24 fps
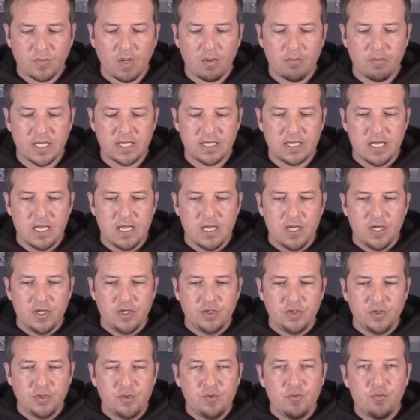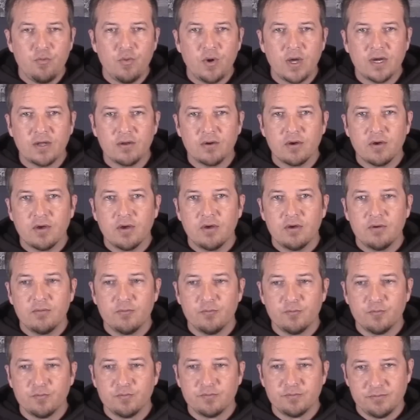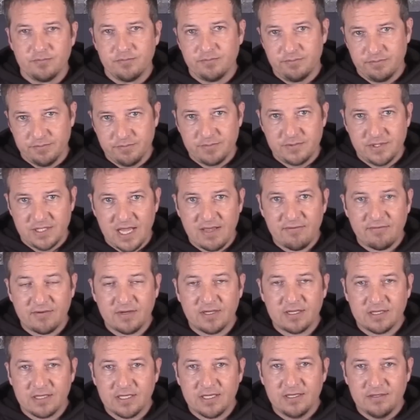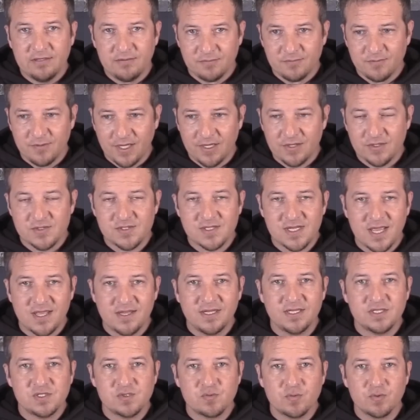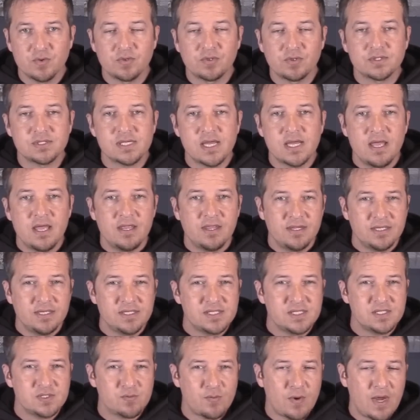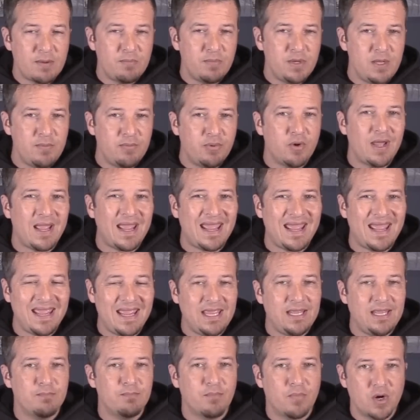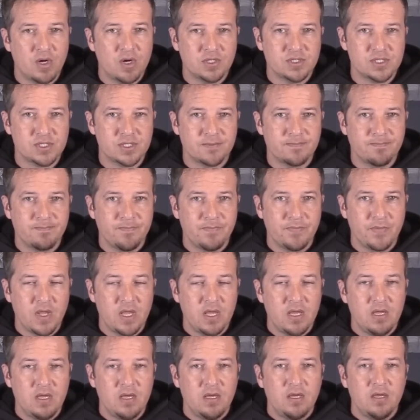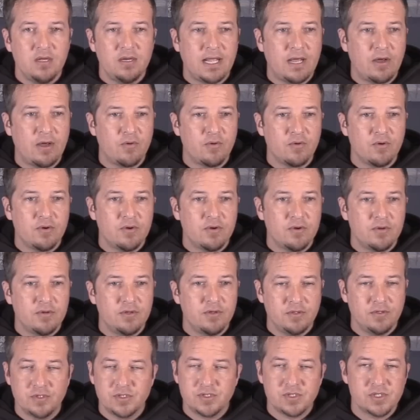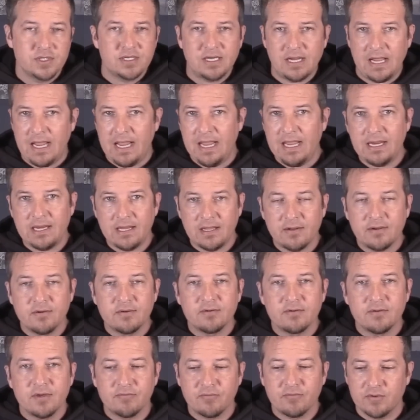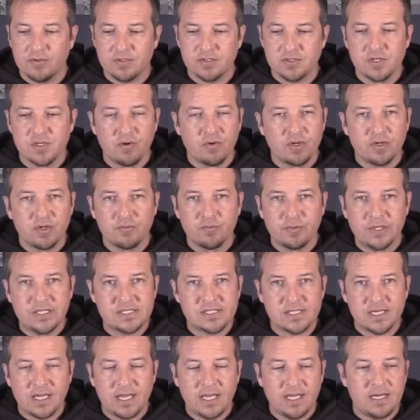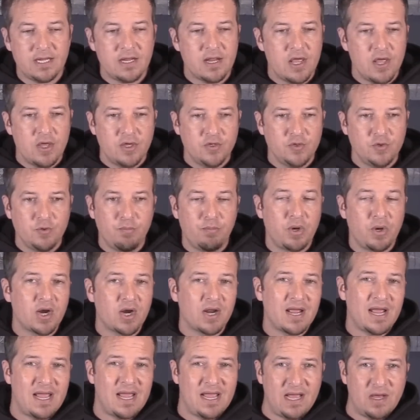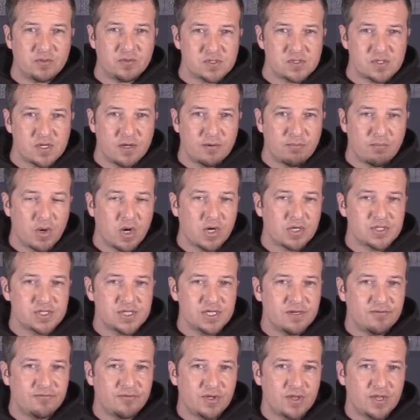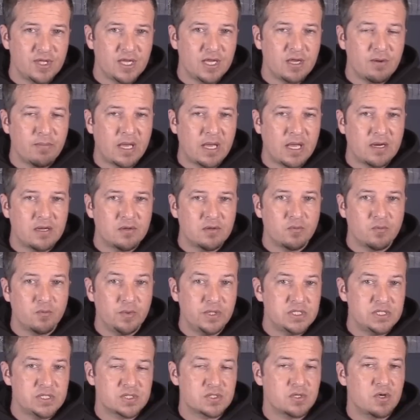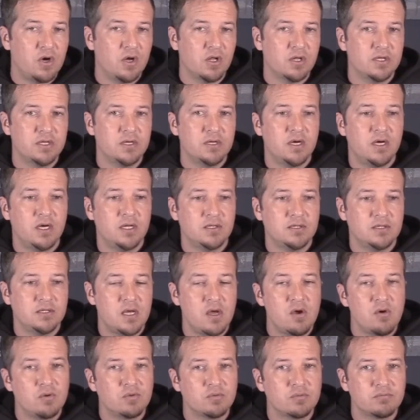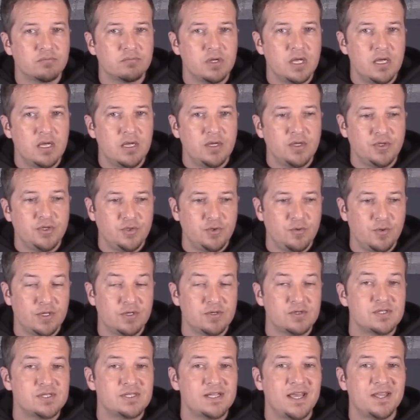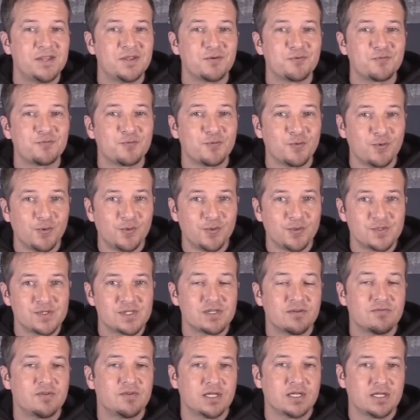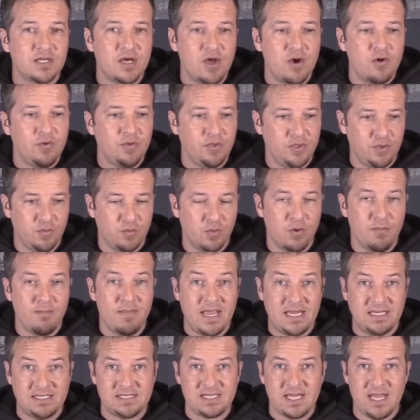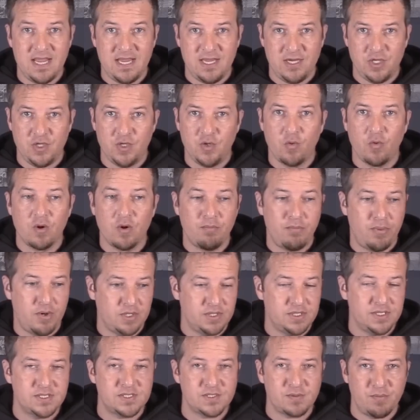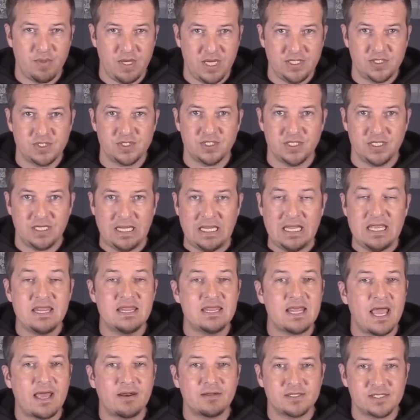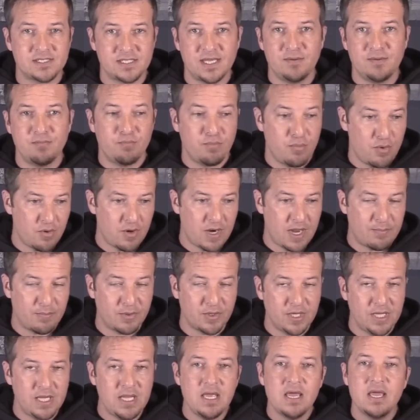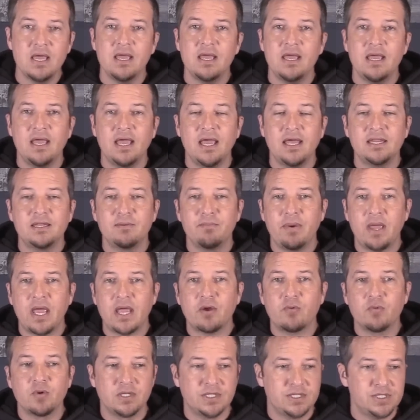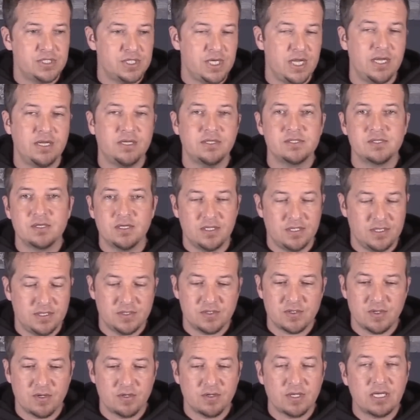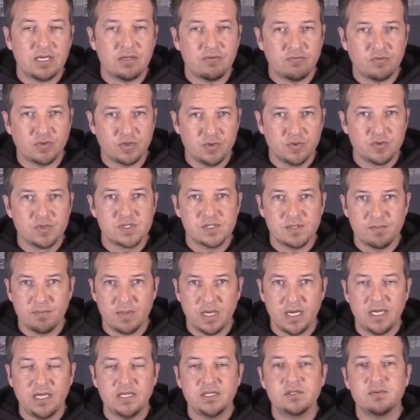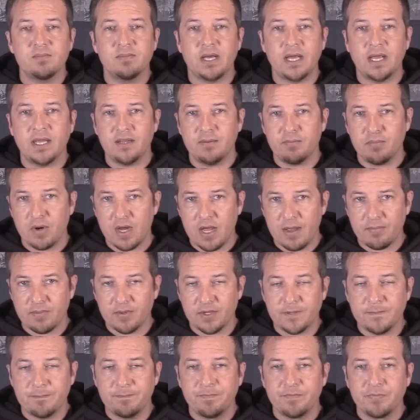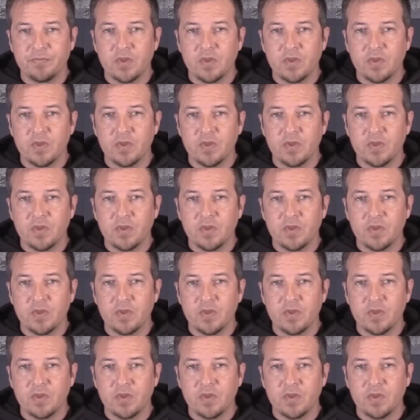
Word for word: But you want to definitely understand these rules. This is why people hate margin. Now, you shouldn't hate it, uh, for there's no good reason to hate it. You bought a house on margin, if you think about it. We just call it a loan. You understand the rules of the loan. You will maintain your participation in that said property, and the bank will in, change, in turn give you some money to buy the property.